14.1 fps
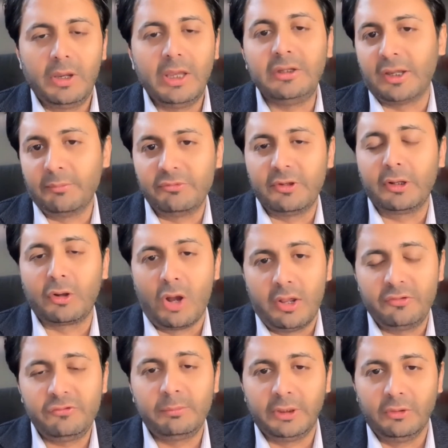It comes at a
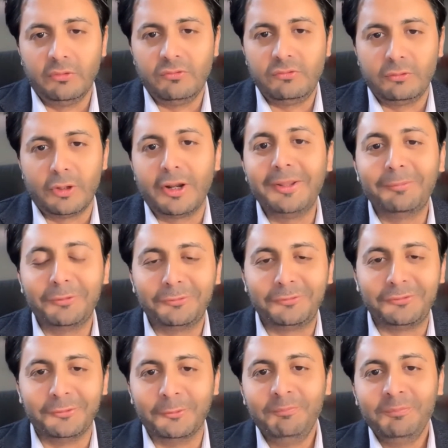cost because you're not able
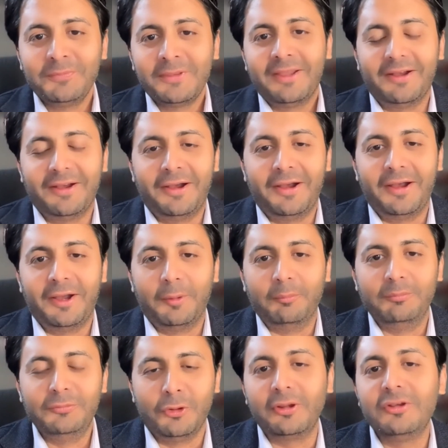to
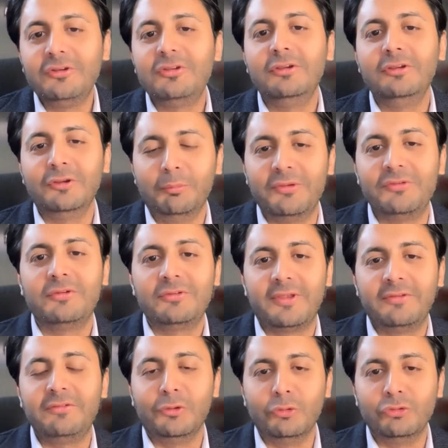continue your business
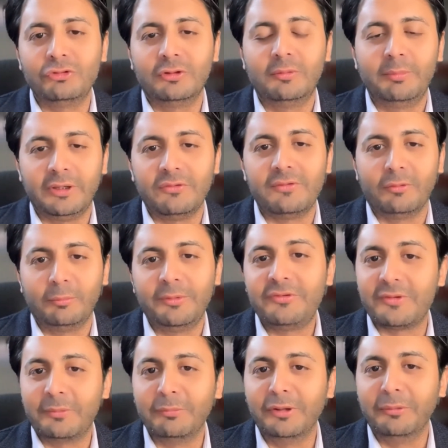as usual, because there will be
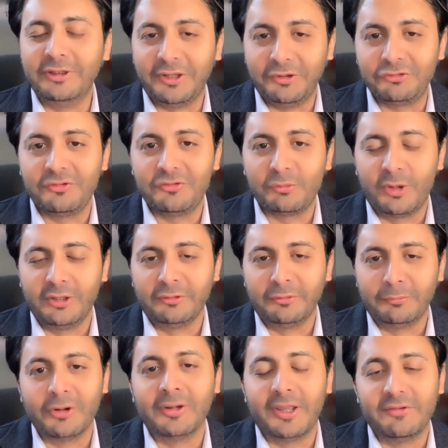some limitations while you're
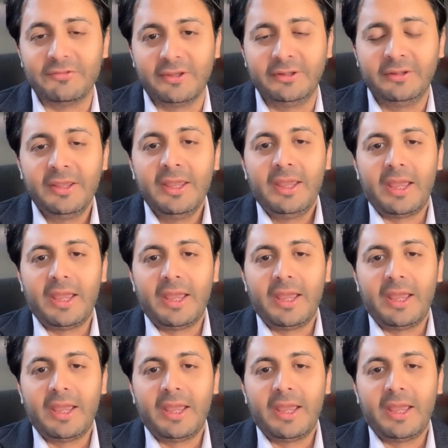modernizing.